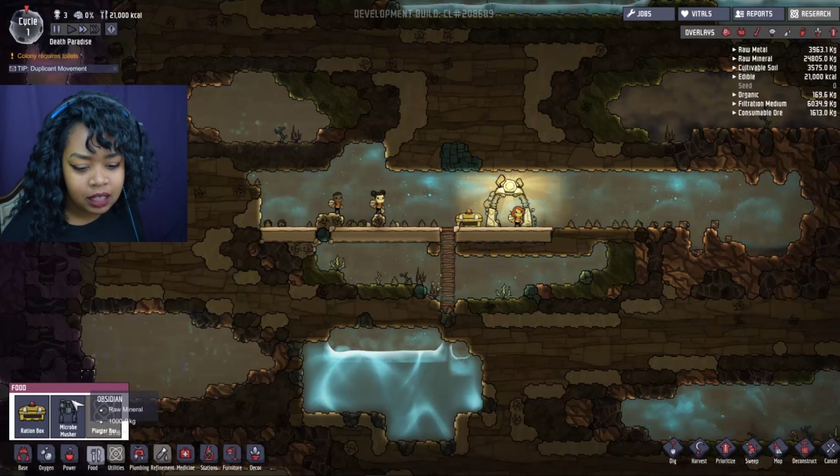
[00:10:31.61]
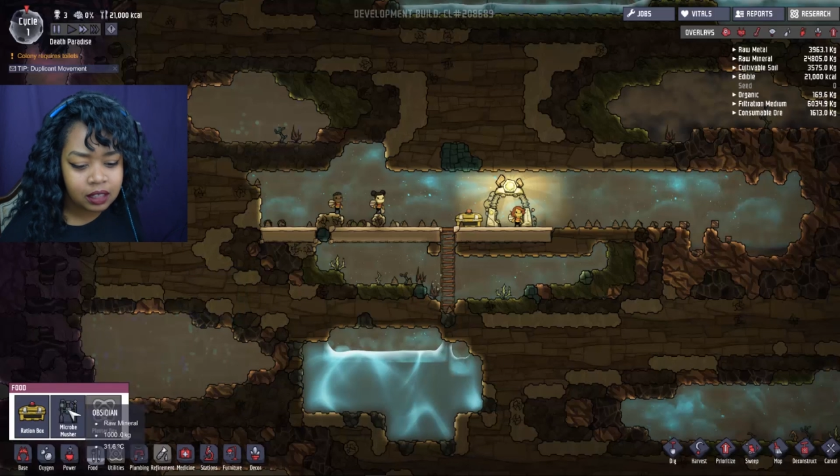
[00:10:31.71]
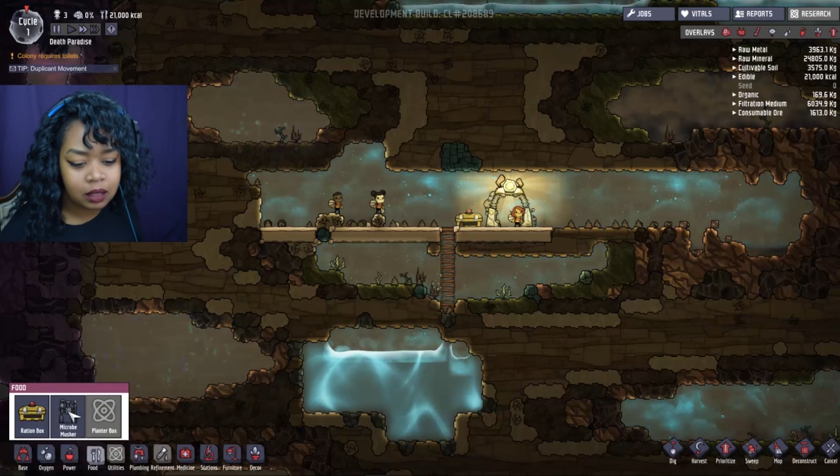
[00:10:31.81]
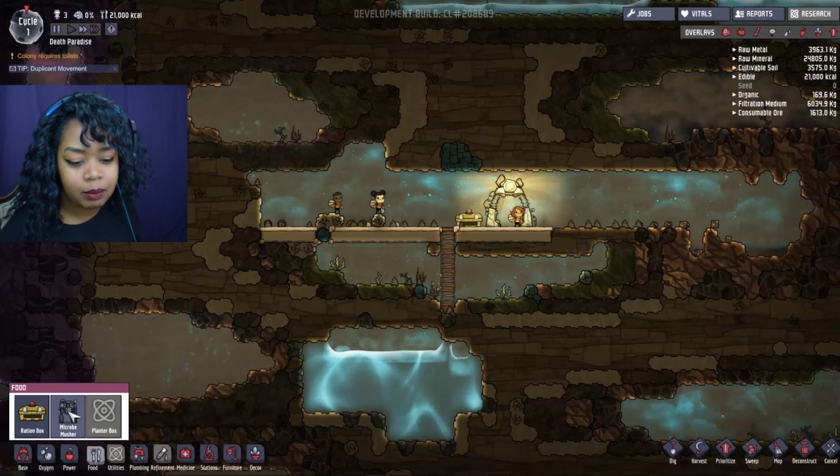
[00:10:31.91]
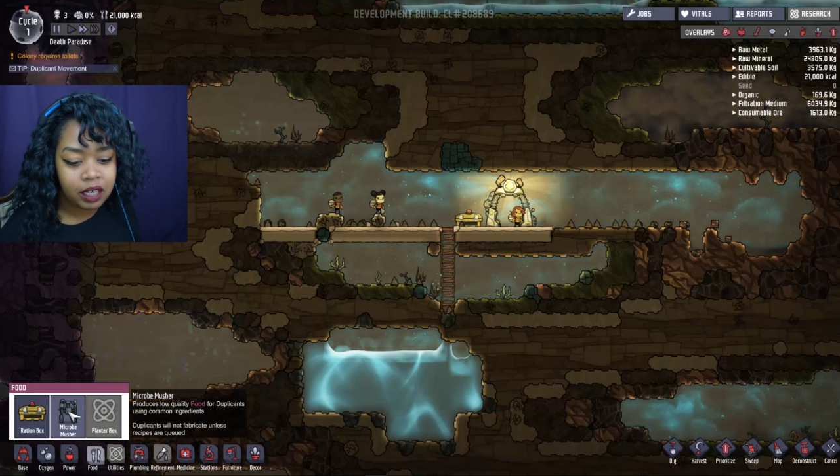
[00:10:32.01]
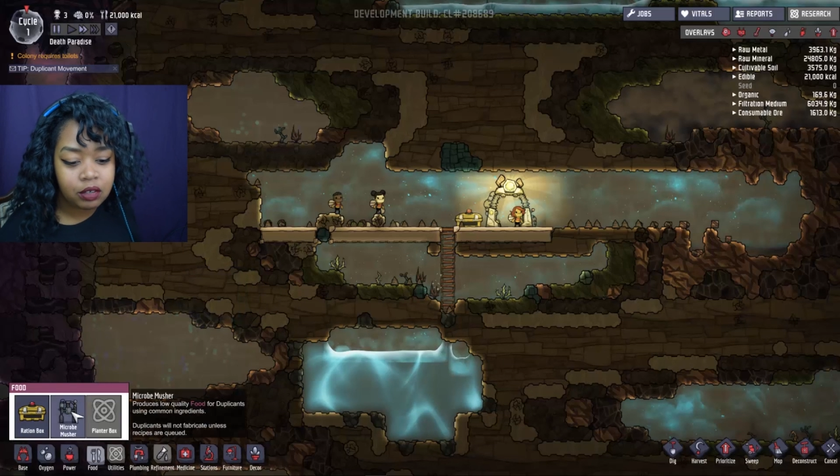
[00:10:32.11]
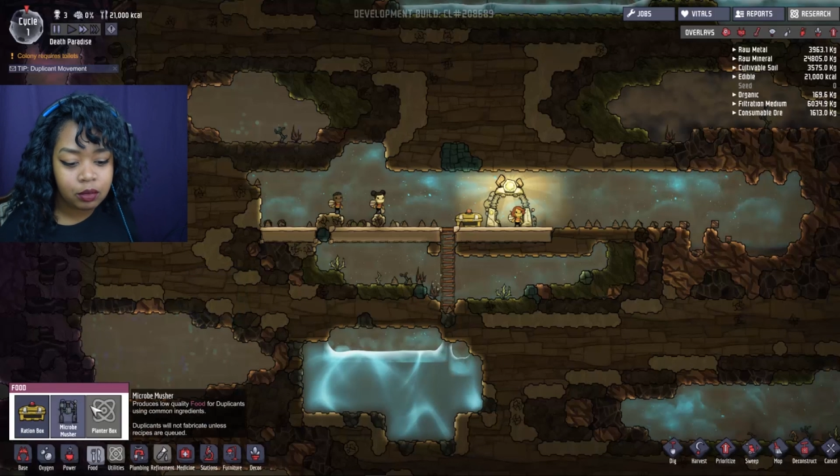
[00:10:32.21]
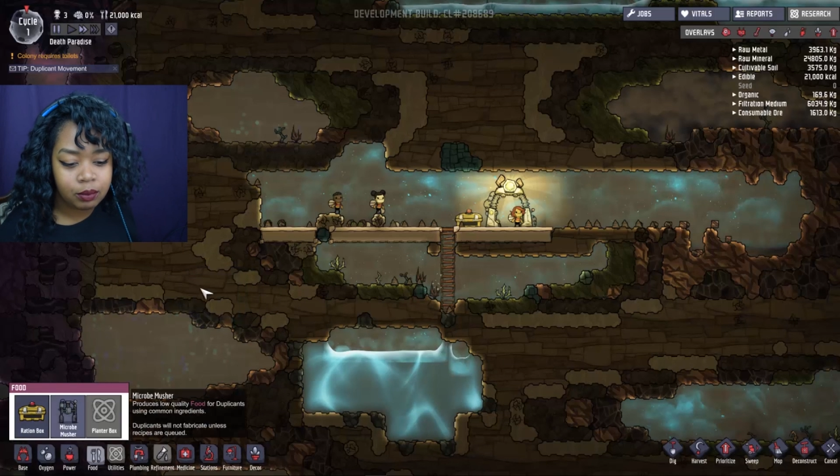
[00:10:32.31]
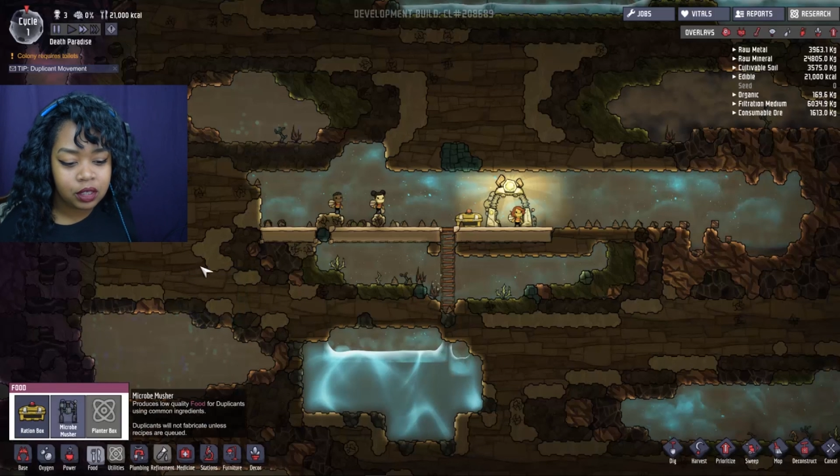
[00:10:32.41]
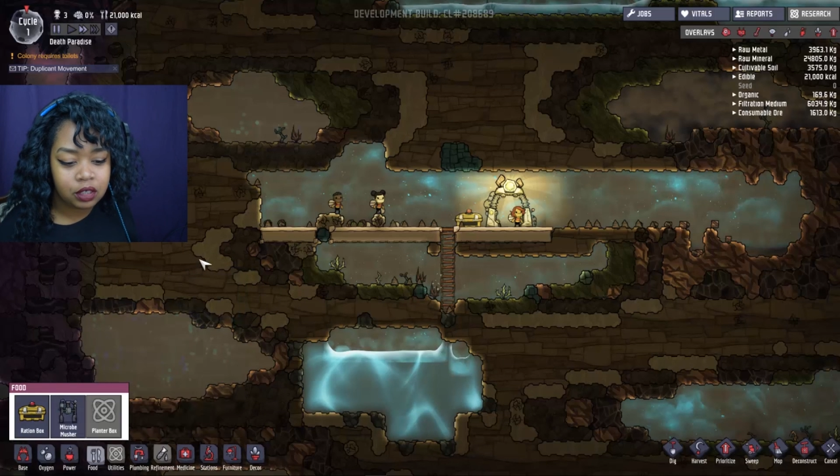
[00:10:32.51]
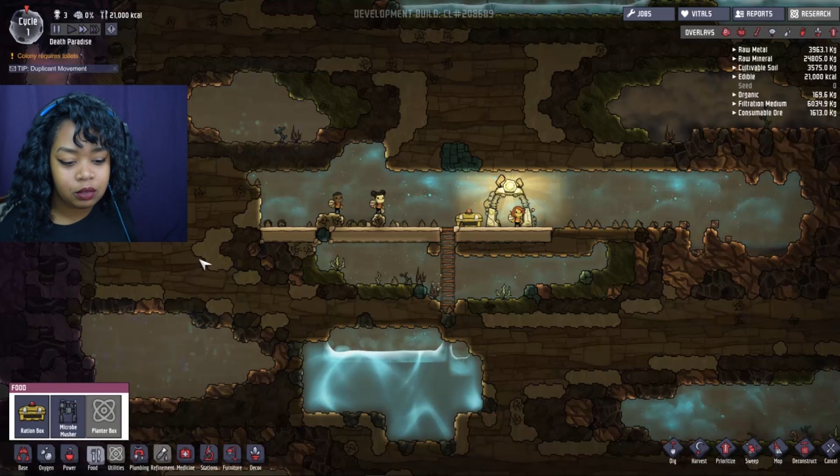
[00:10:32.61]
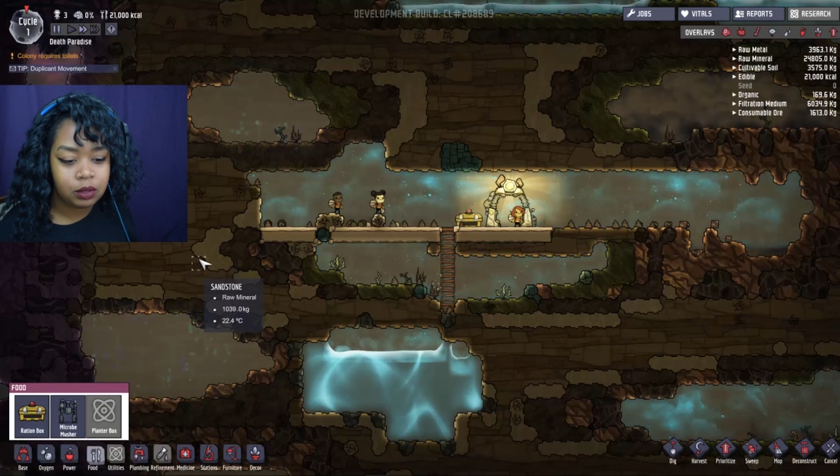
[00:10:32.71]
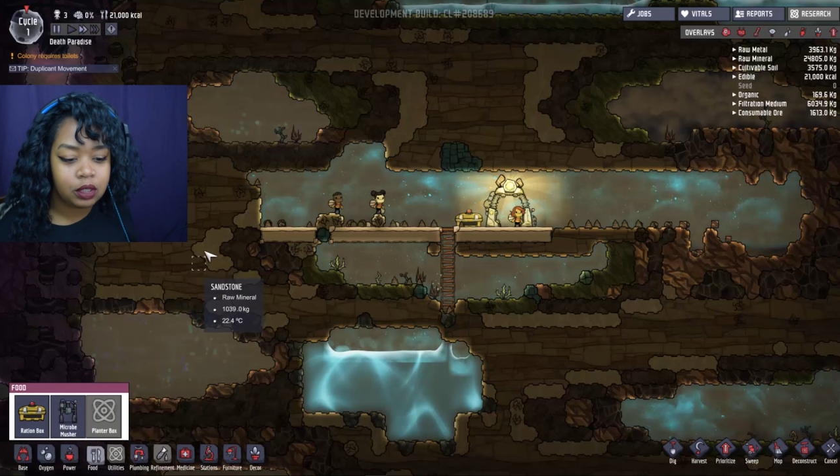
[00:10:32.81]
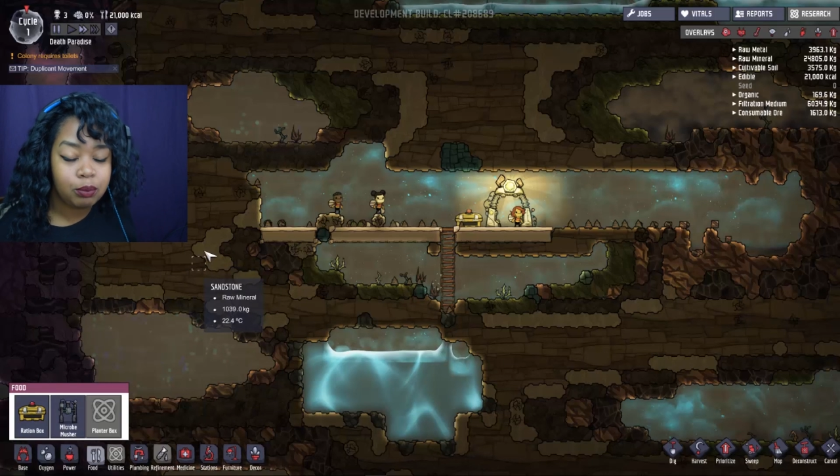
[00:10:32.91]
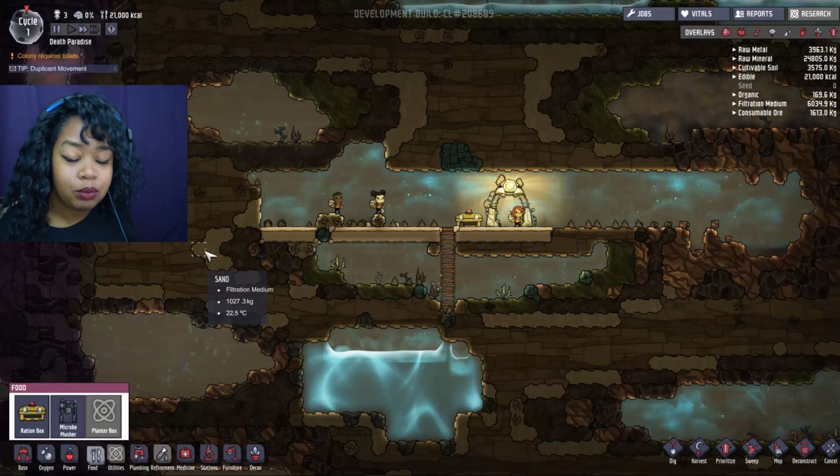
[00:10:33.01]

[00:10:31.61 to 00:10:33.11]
Then the micro musher, which